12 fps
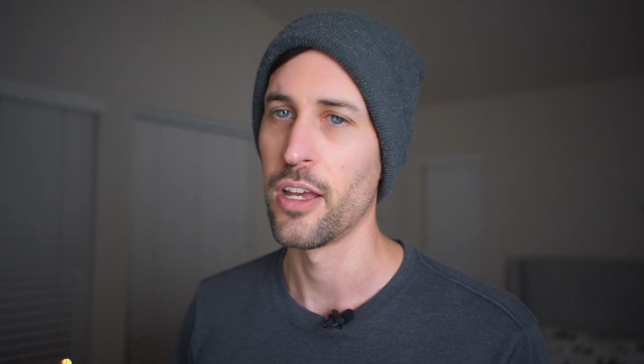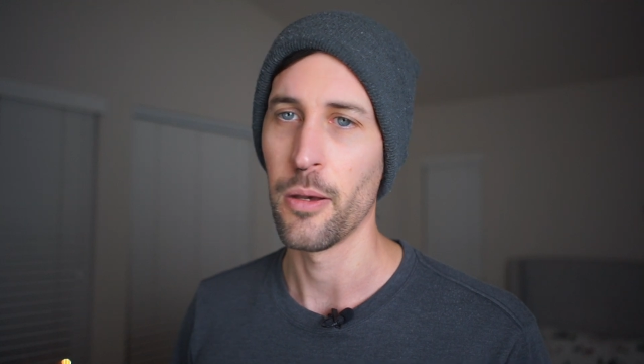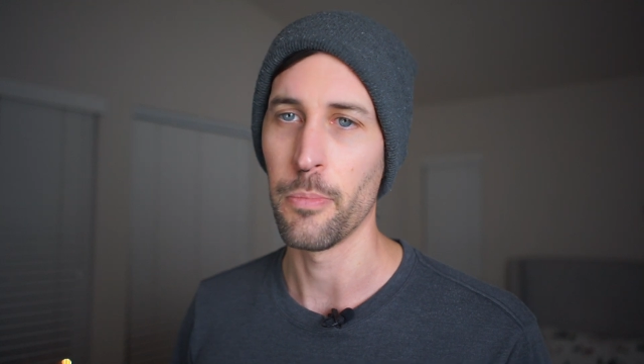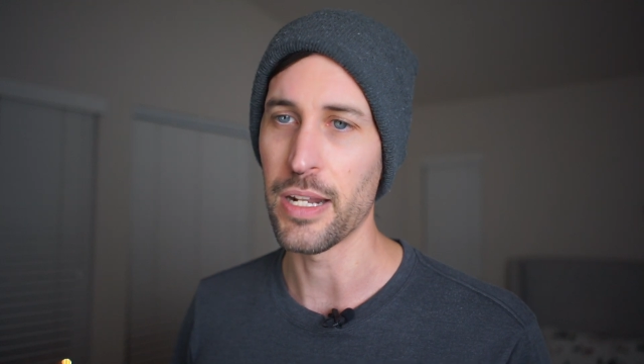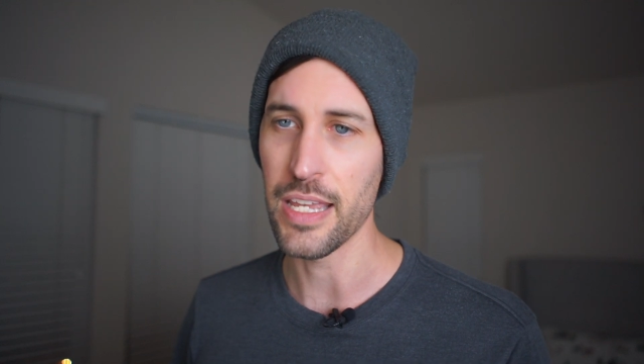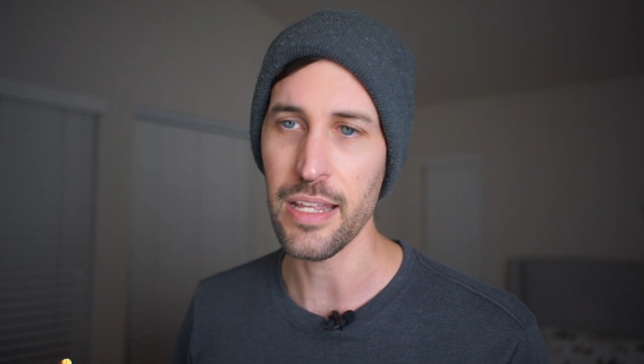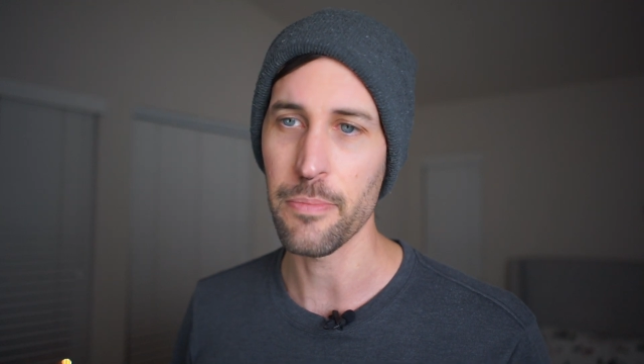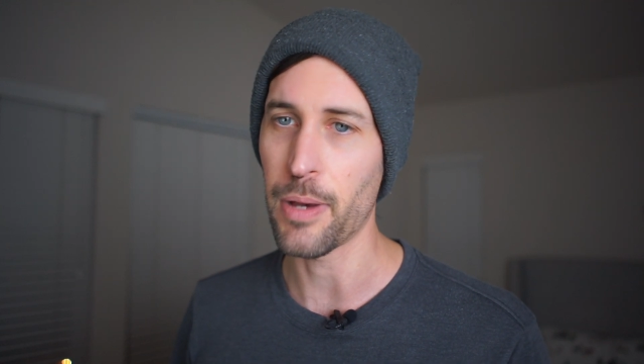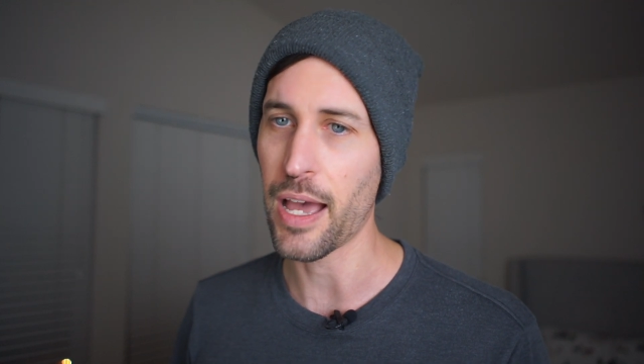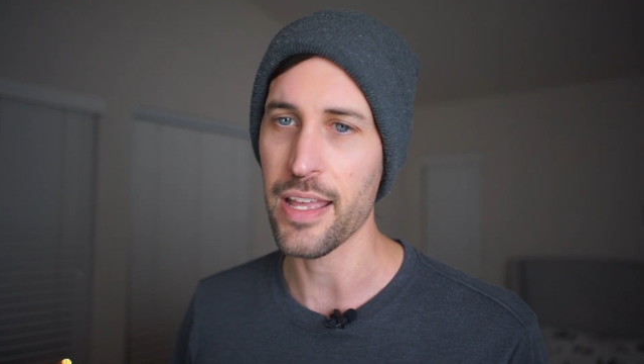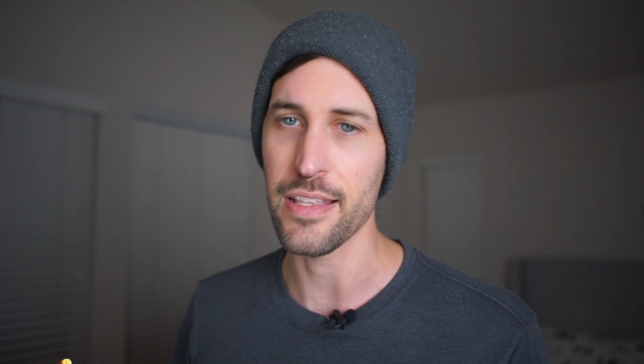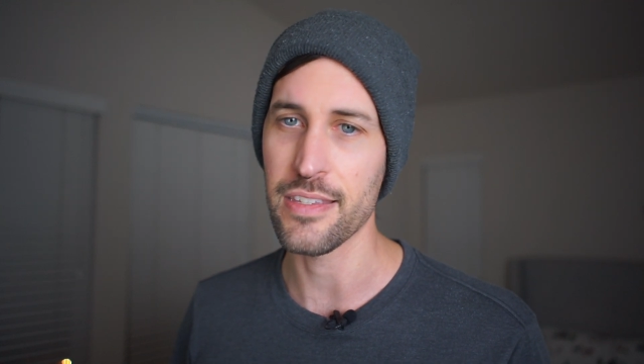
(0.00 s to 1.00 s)
but it
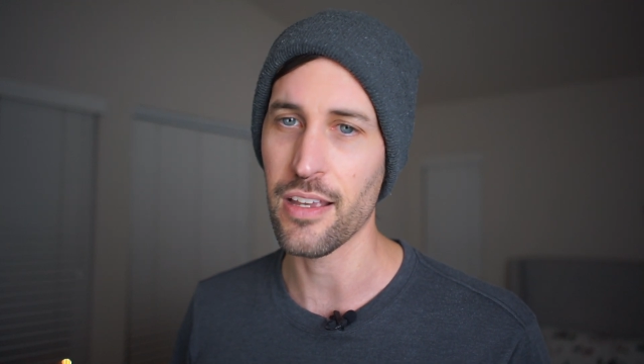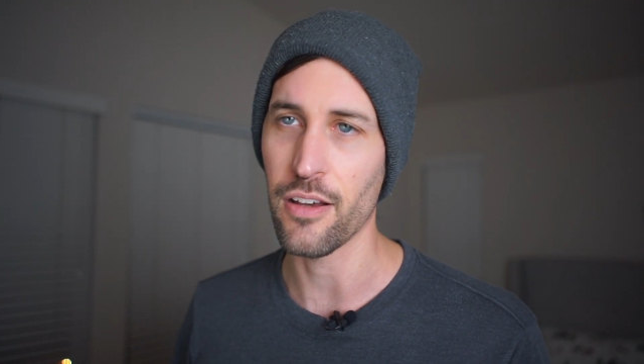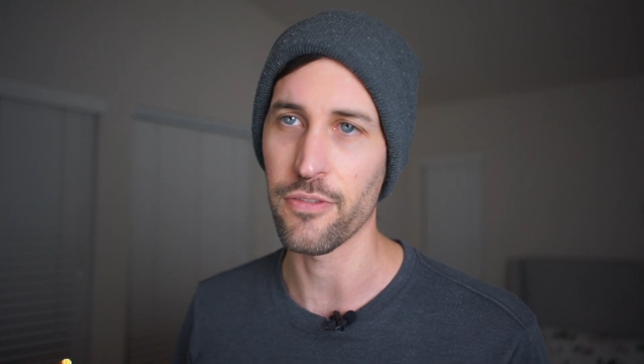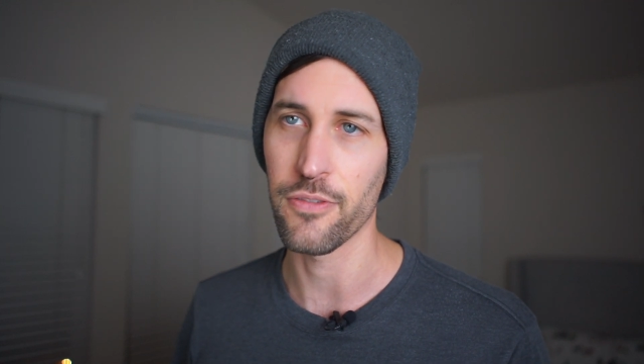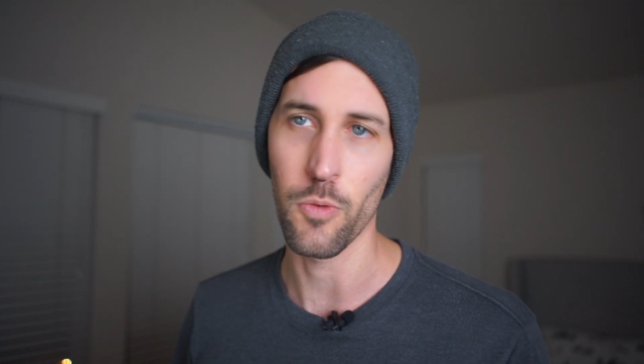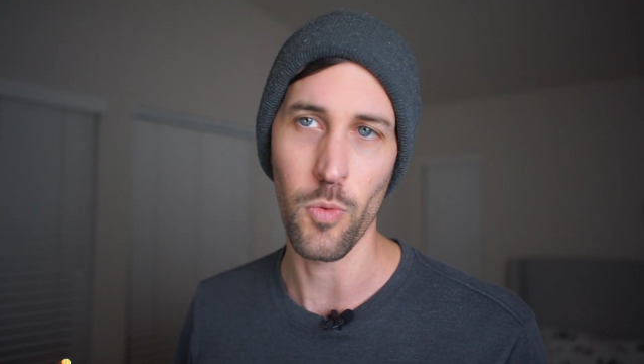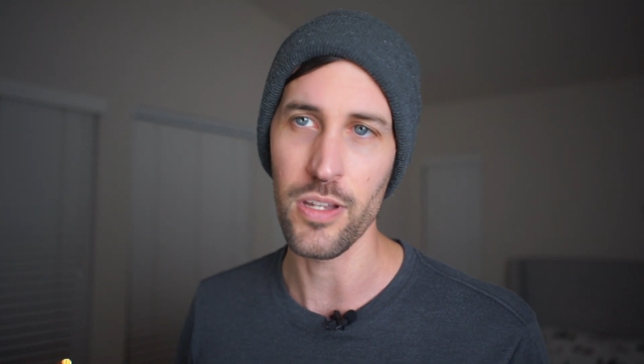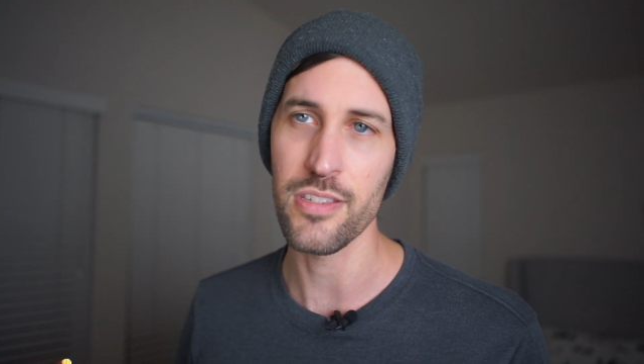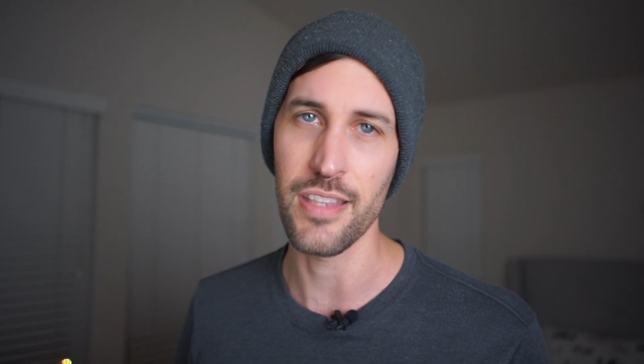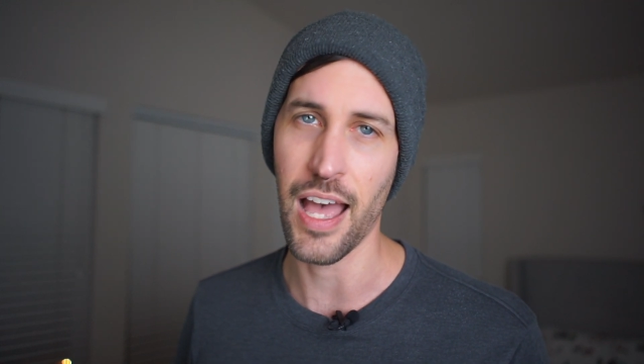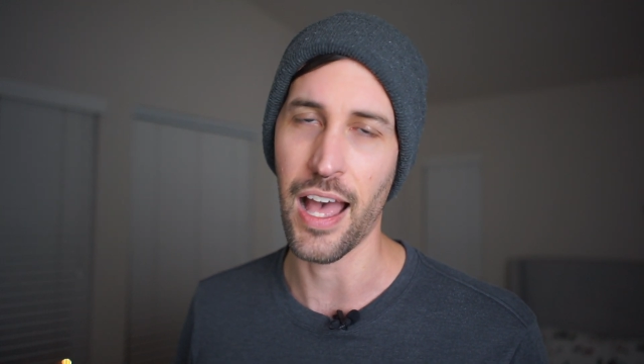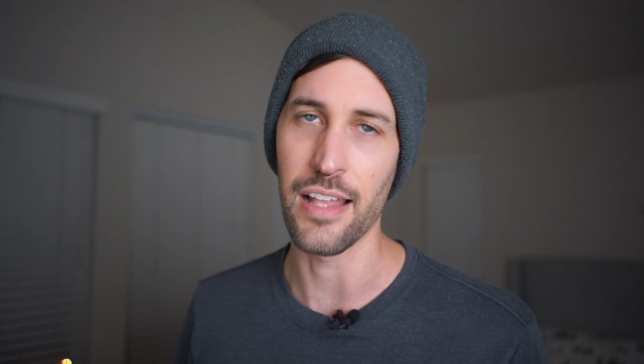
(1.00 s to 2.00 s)
by itself was
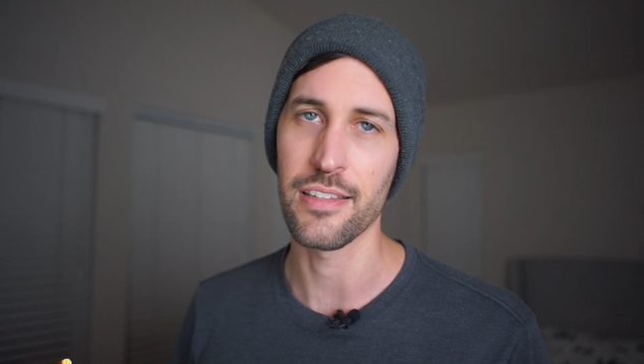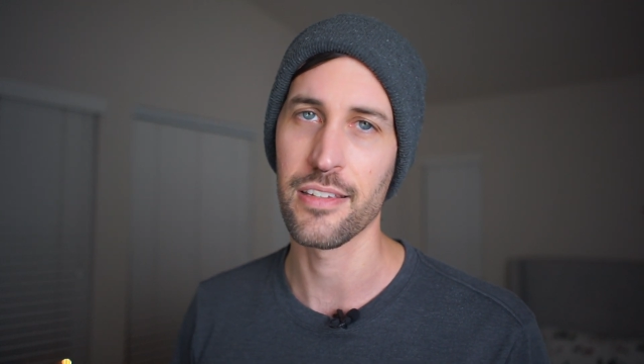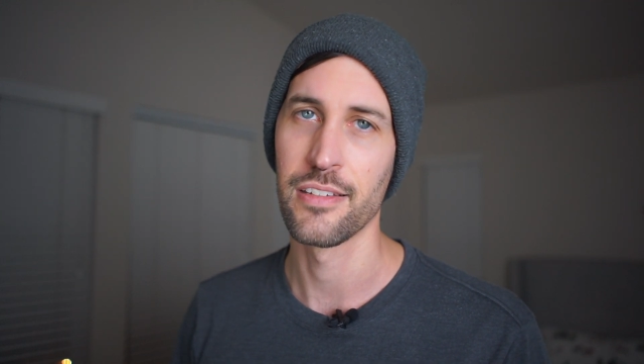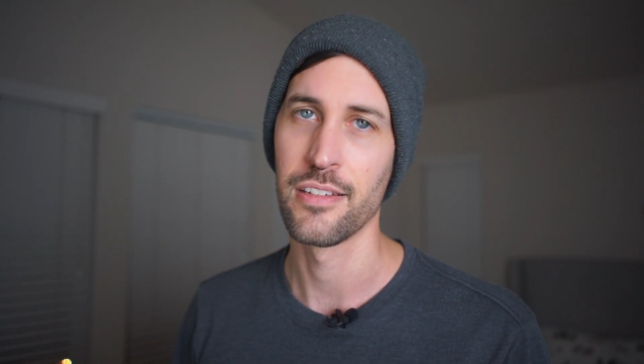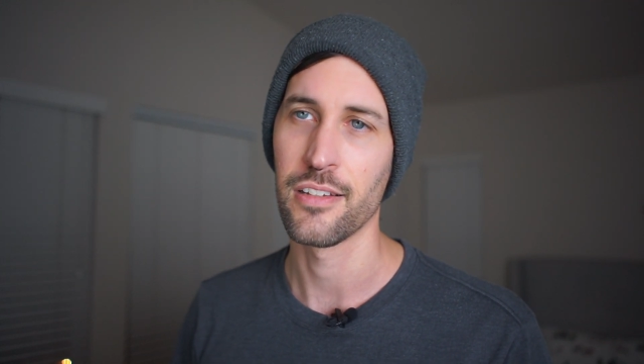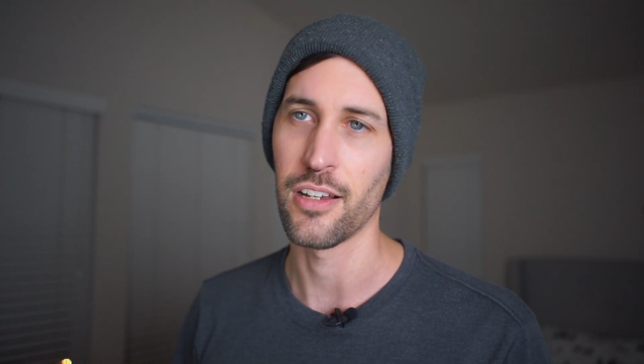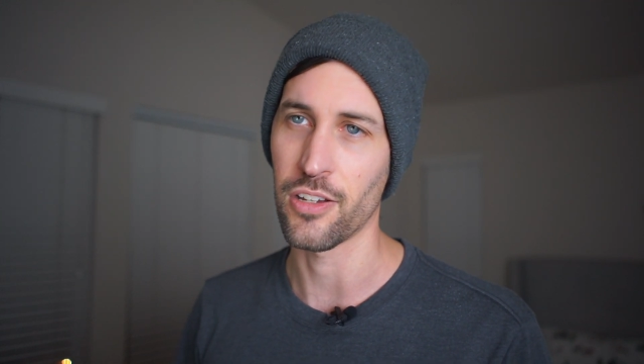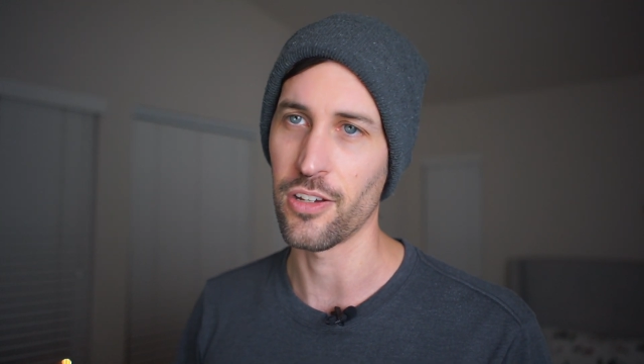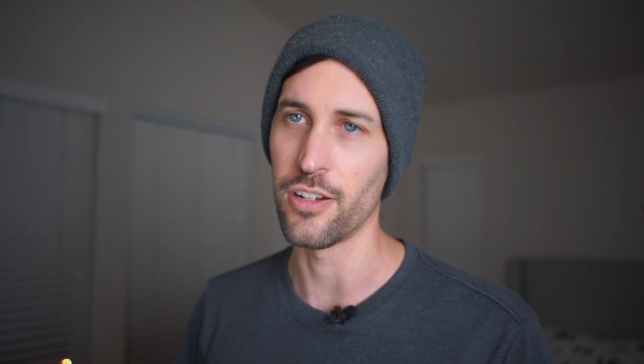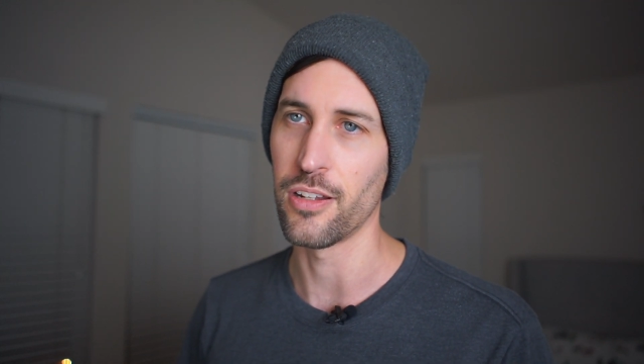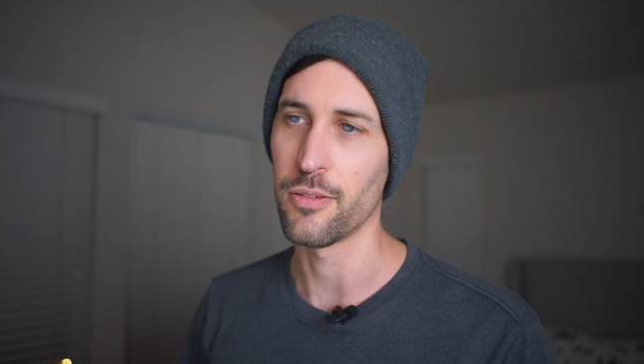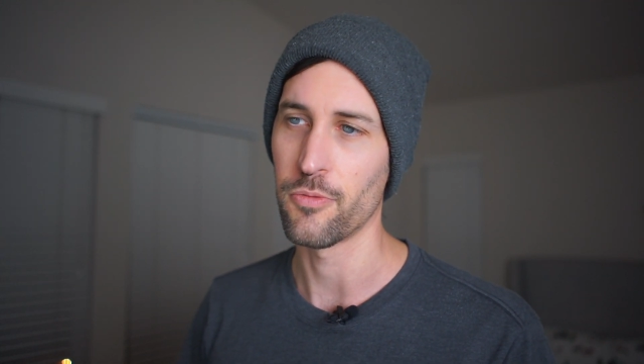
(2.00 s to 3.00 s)
not a
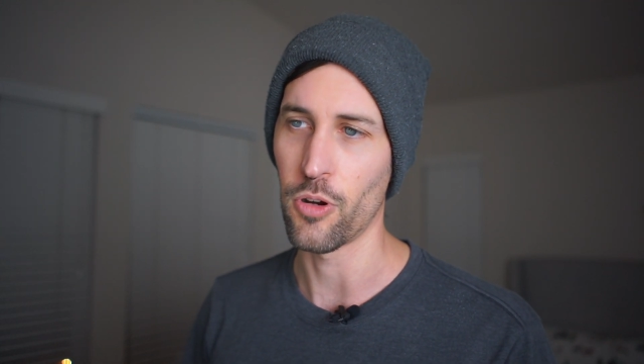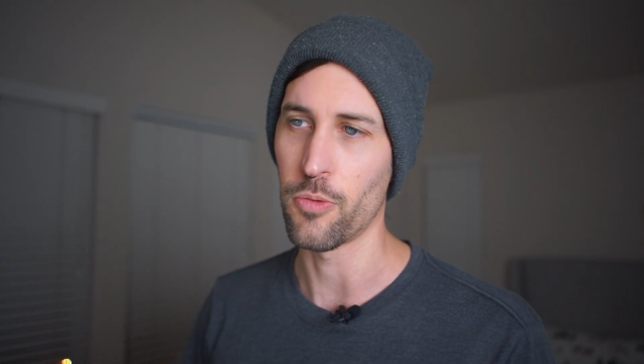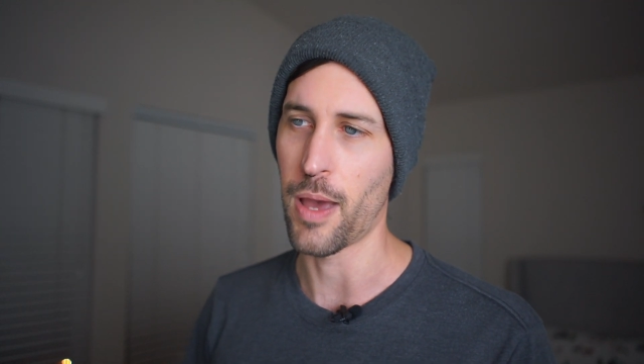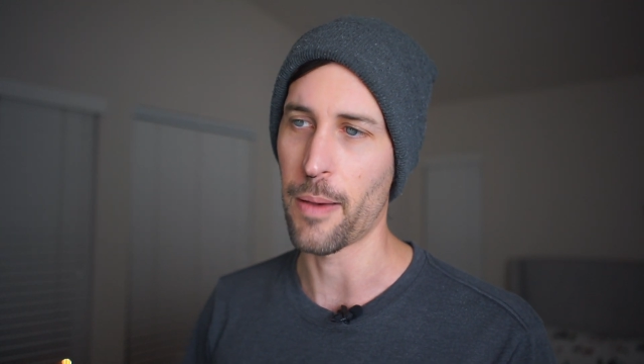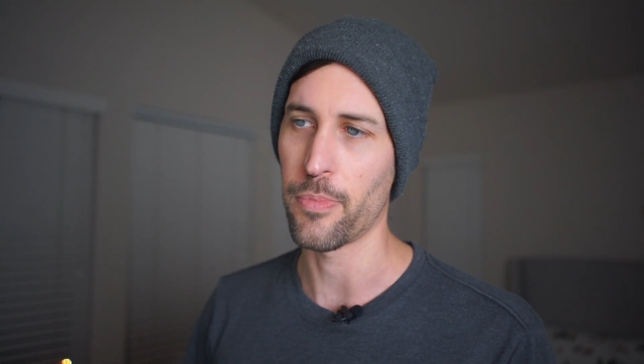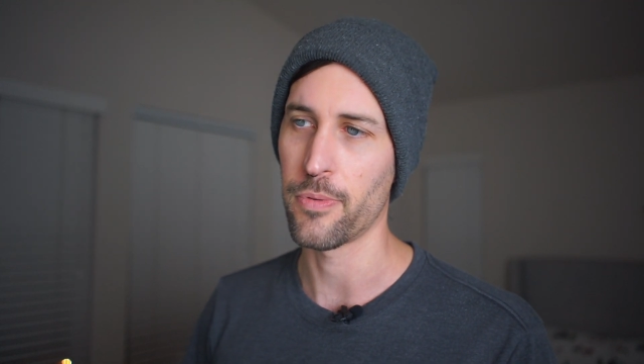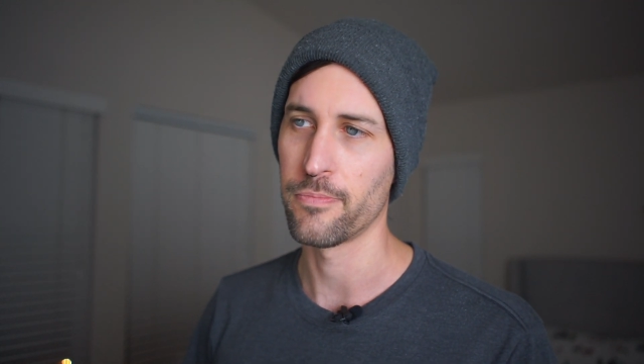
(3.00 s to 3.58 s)
good roadmap